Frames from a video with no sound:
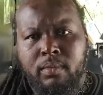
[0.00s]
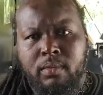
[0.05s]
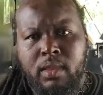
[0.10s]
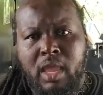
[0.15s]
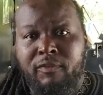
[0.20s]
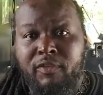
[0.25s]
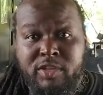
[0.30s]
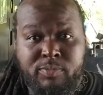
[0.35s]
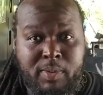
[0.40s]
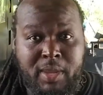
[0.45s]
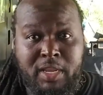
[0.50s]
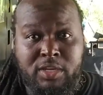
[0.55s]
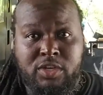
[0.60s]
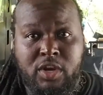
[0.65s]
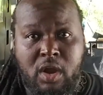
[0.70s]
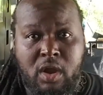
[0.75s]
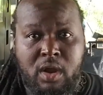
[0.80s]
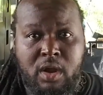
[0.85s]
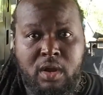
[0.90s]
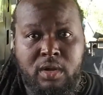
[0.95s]
if it's being
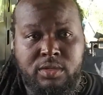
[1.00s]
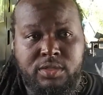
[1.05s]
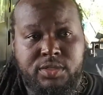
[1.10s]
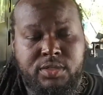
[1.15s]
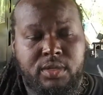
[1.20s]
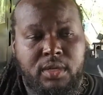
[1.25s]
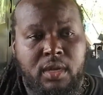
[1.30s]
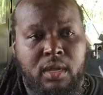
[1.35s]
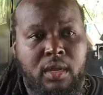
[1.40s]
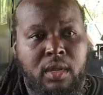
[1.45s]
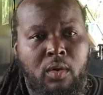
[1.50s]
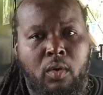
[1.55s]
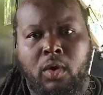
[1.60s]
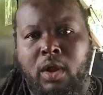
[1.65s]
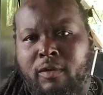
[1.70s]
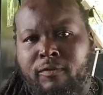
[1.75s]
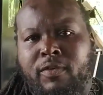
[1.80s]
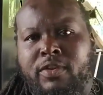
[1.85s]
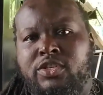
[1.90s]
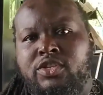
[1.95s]
charged, or
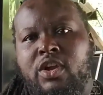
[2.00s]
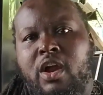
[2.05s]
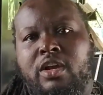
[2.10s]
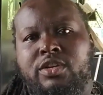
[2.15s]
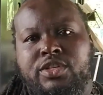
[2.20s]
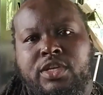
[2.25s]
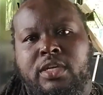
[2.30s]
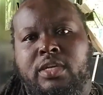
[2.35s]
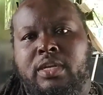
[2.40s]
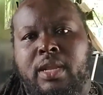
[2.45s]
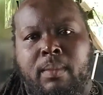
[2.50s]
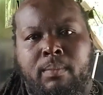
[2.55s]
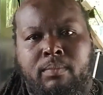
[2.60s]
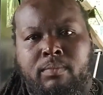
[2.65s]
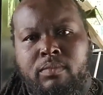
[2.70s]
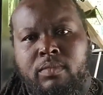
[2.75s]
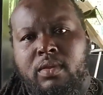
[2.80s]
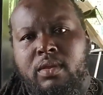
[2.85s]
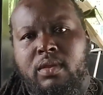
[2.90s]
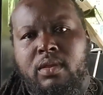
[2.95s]
if it's charging and
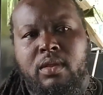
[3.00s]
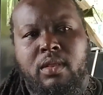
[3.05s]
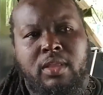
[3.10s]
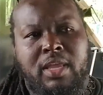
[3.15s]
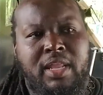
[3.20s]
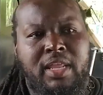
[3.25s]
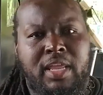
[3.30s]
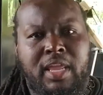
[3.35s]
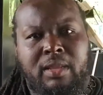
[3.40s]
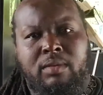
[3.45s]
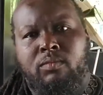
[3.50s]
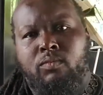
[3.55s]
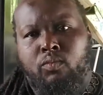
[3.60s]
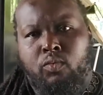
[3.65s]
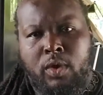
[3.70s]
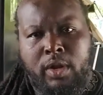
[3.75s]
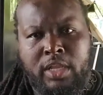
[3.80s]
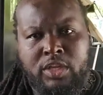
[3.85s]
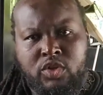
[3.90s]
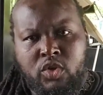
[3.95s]
I'm letting it
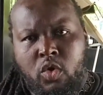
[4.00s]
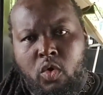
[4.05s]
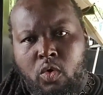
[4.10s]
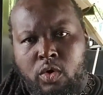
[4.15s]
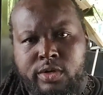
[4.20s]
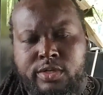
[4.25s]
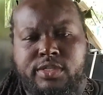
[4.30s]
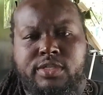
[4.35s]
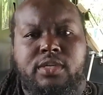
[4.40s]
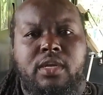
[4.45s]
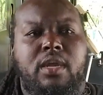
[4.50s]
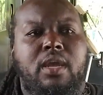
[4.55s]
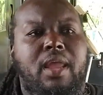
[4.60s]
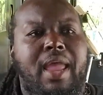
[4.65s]
run its course.